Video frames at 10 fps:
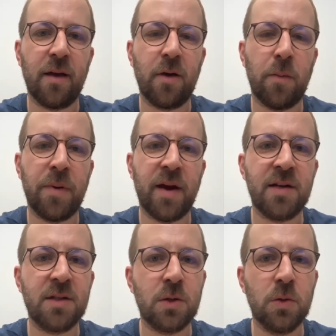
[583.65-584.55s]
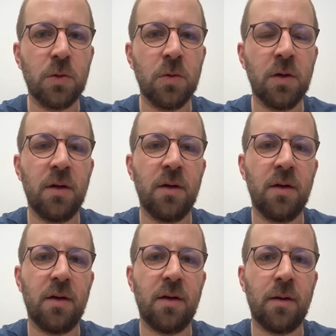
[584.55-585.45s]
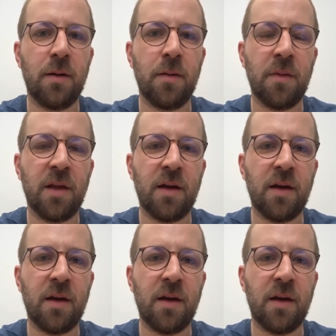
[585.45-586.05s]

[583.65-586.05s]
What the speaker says: compared to the